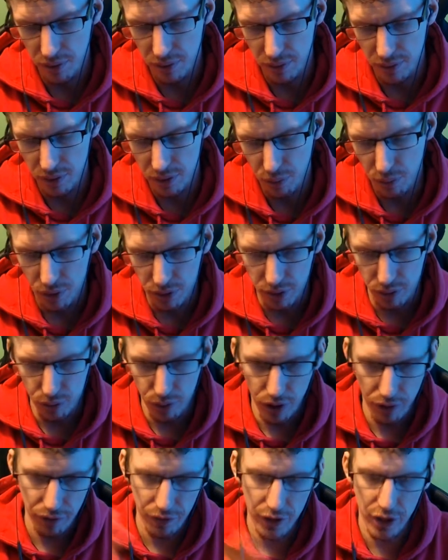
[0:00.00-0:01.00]
So what I'll do is when
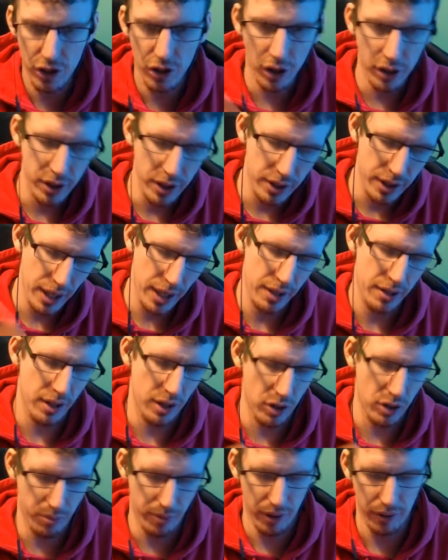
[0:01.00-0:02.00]
I finish either Deus Ex
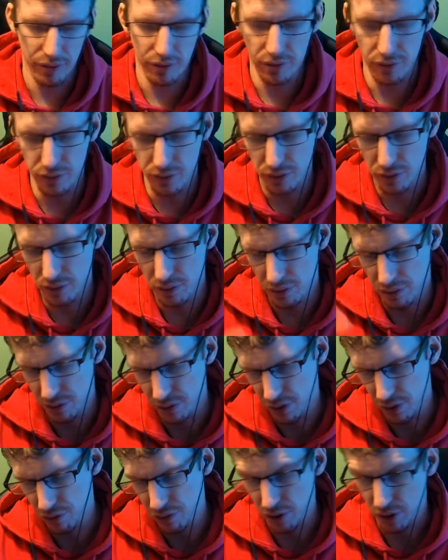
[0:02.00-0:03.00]
or Battlefield 4 or
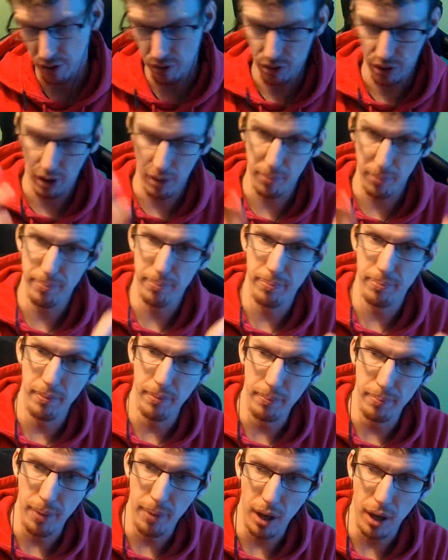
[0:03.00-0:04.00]
Star Trek, I'll start
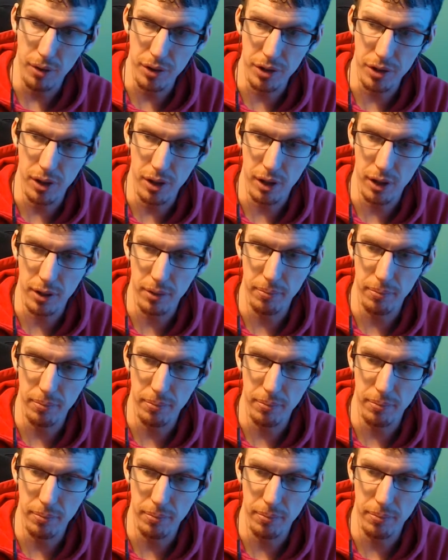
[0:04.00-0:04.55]
BioShock.